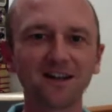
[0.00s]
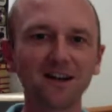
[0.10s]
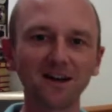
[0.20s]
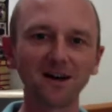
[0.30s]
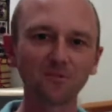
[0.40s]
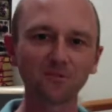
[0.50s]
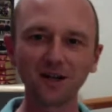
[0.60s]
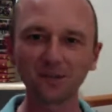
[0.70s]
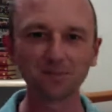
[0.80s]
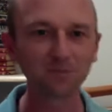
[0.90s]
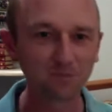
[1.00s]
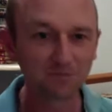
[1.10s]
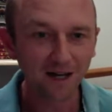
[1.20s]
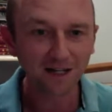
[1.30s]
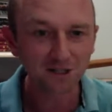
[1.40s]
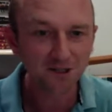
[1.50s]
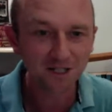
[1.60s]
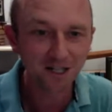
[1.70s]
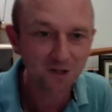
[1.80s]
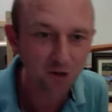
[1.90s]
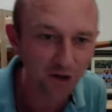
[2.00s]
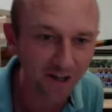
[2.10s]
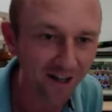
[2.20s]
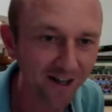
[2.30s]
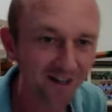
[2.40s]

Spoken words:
I'm really glad you're still enjoying it